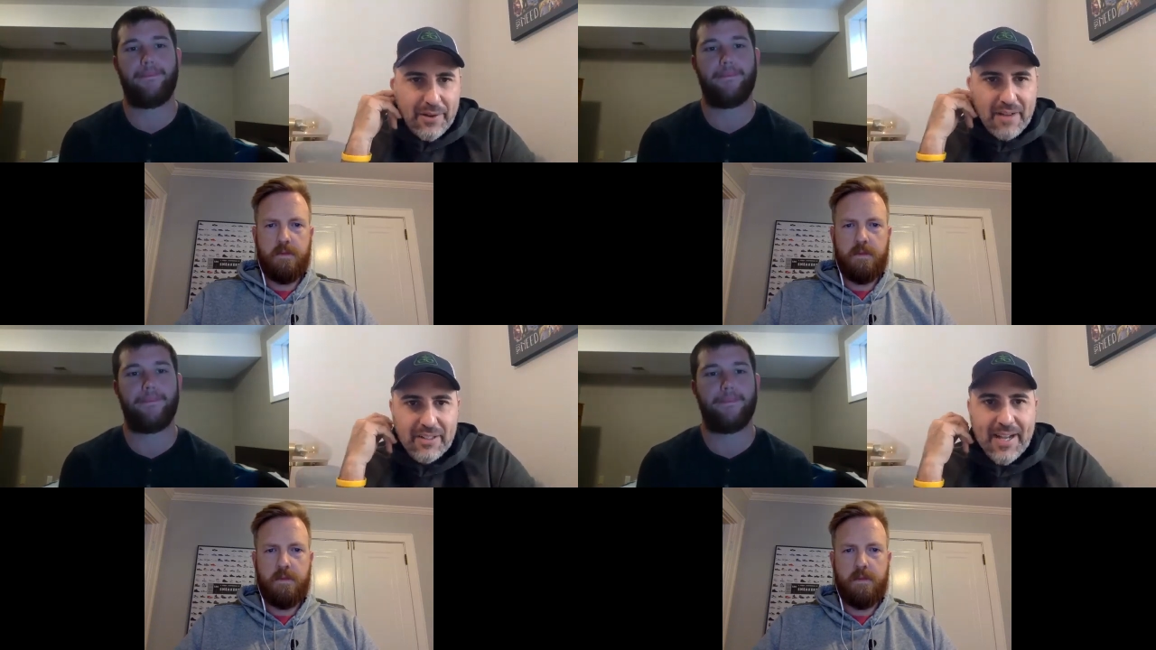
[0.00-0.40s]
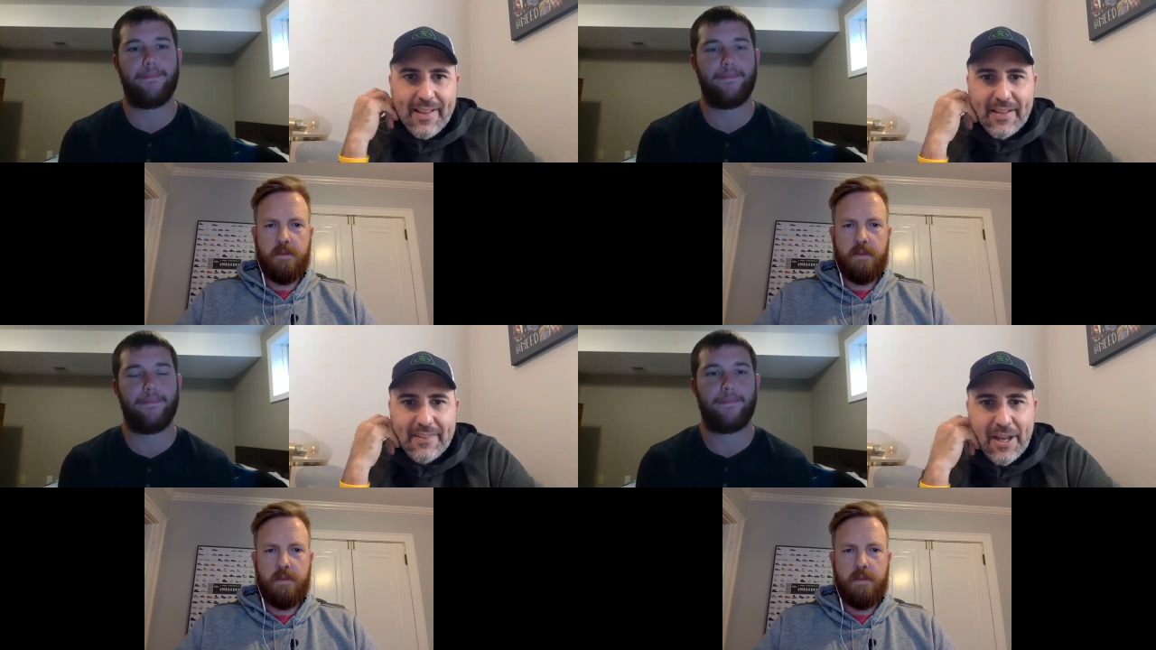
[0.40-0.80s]
Speaker 1: have a guy
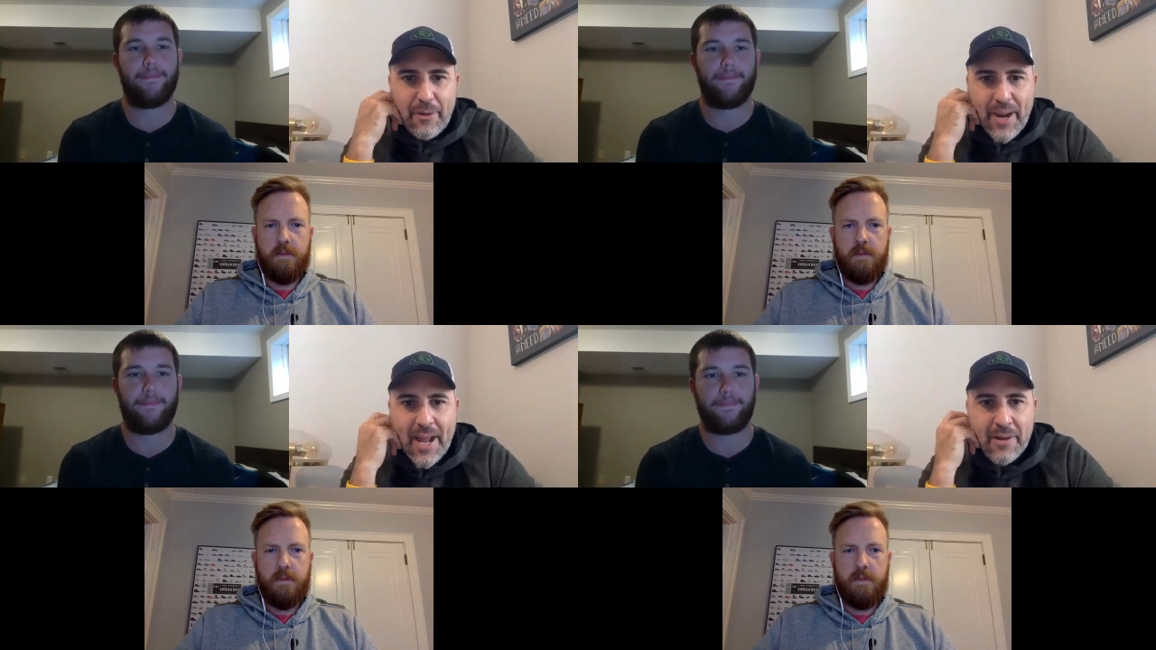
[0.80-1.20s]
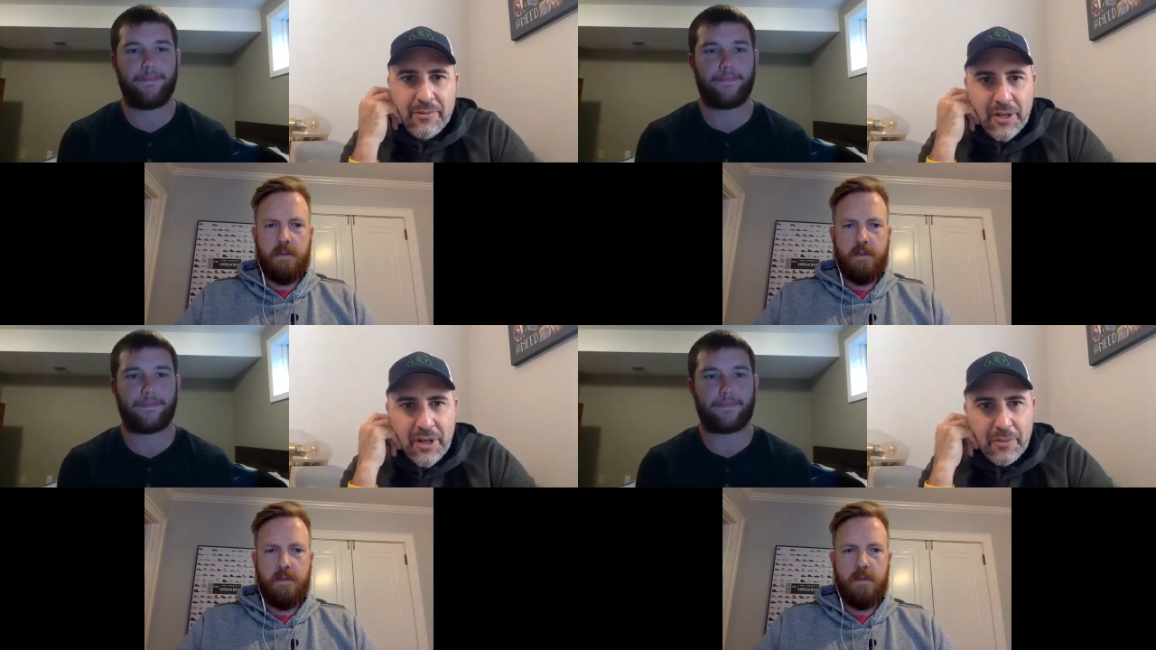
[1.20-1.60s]
like that
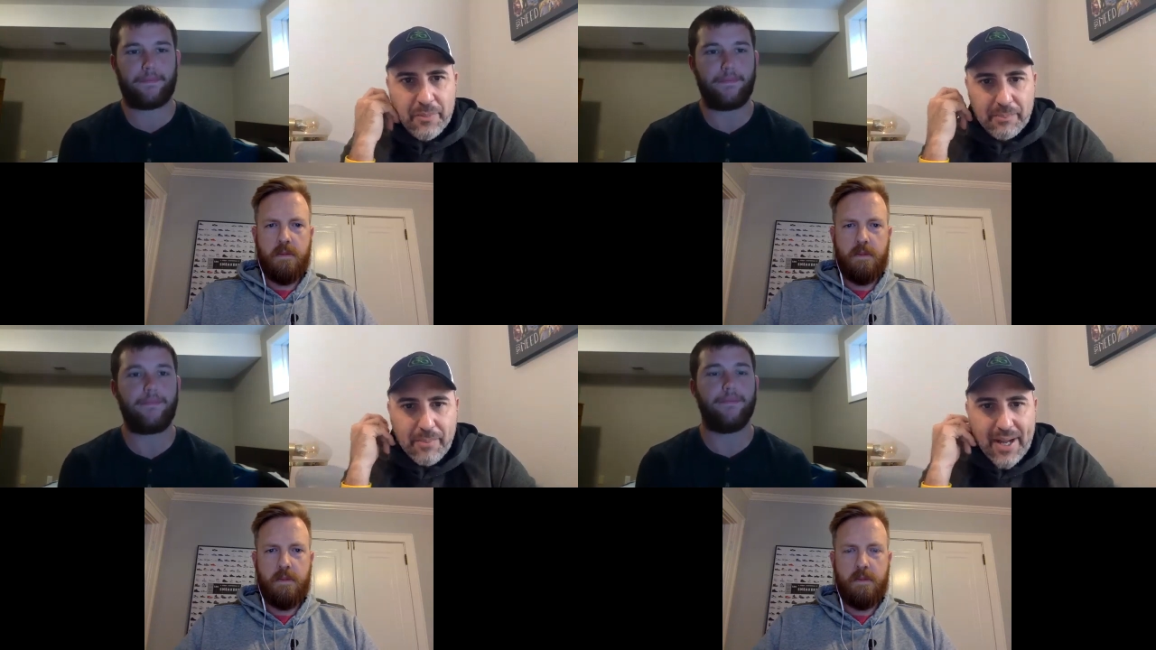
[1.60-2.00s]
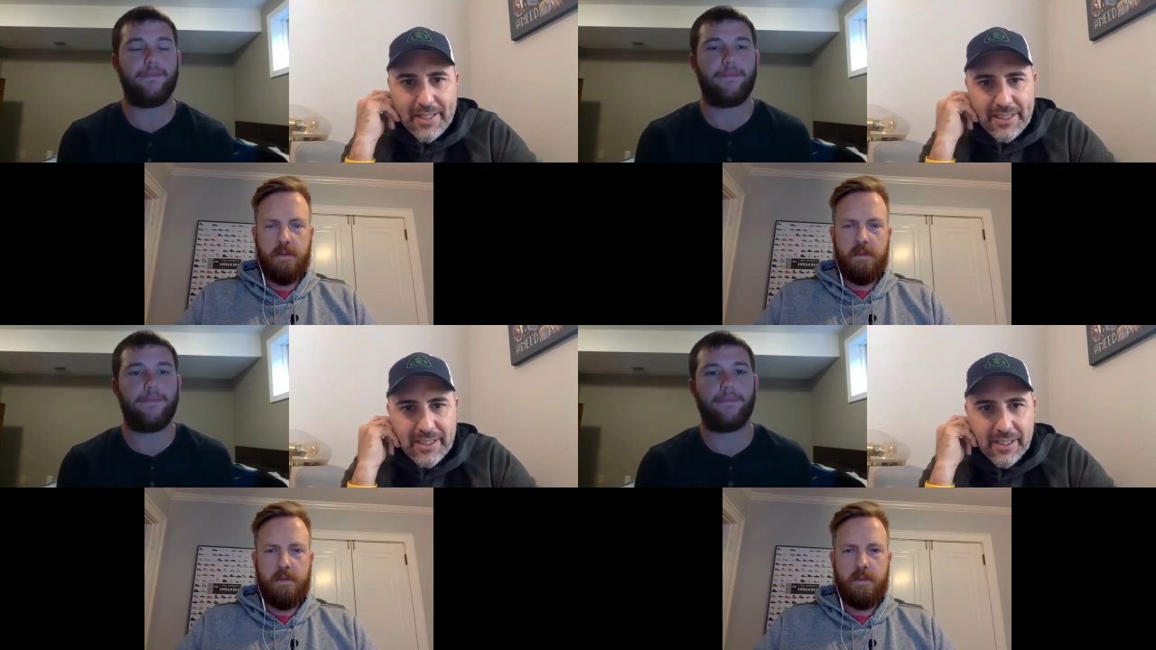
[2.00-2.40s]
around another big
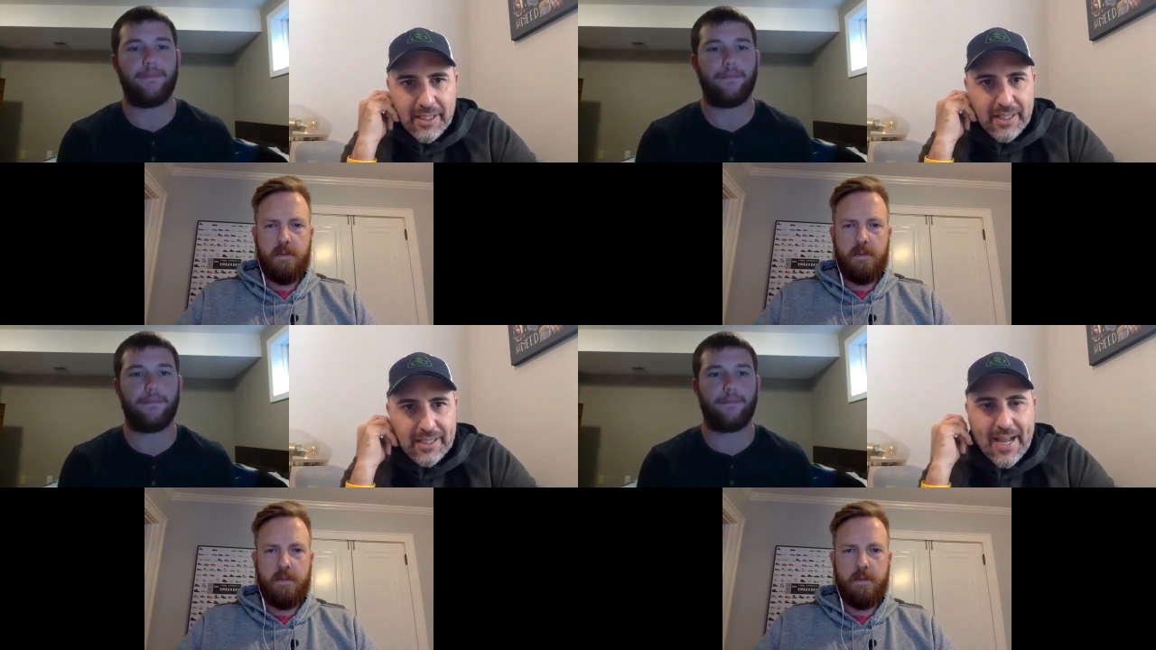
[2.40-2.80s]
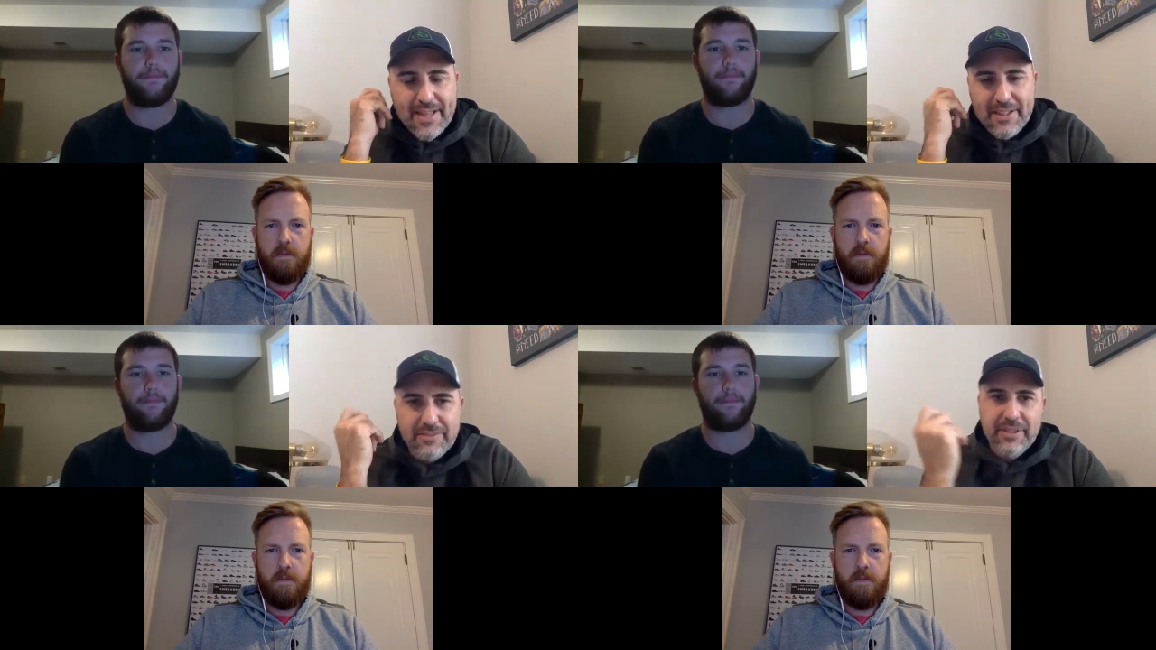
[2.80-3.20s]
body a guy
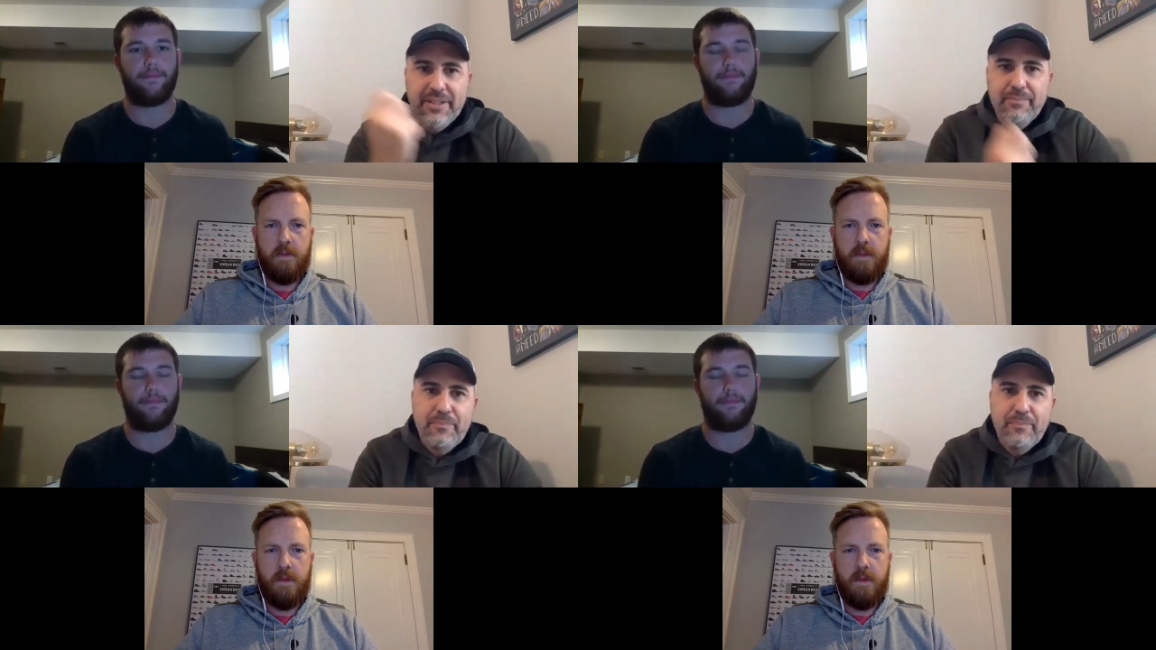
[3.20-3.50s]
that, that